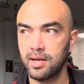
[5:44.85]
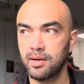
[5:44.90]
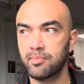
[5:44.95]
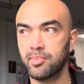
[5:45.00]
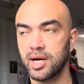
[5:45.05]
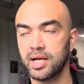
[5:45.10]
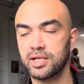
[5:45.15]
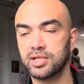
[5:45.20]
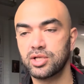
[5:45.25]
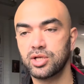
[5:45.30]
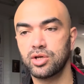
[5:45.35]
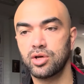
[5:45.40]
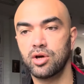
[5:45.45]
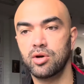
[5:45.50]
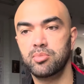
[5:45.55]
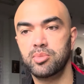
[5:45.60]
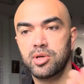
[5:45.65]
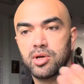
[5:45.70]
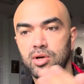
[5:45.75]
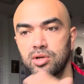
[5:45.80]
But to go
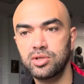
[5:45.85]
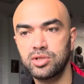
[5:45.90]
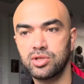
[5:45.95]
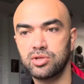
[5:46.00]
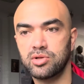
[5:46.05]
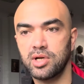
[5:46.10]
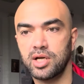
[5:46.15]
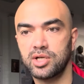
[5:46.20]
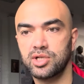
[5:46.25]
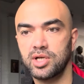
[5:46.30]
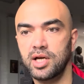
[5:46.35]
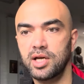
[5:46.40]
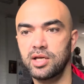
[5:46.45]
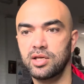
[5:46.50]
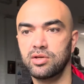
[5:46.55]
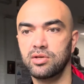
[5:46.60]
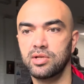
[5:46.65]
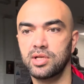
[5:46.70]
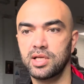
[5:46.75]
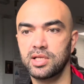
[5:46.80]
beyond structure,
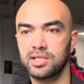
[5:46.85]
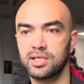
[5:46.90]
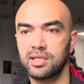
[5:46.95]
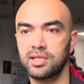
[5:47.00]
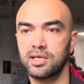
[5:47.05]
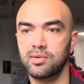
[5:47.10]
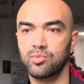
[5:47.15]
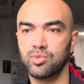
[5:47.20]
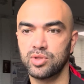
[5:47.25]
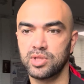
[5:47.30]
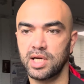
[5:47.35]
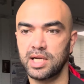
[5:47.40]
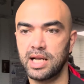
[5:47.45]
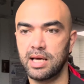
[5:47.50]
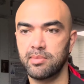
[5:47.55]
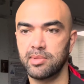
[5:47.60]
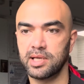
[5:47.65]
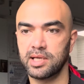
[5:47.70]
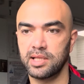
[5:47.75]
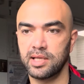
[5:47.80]
you need to think more
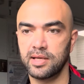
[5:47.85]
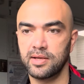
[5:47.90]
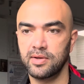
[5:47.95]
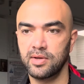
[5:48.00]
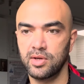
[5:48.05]
dynamically.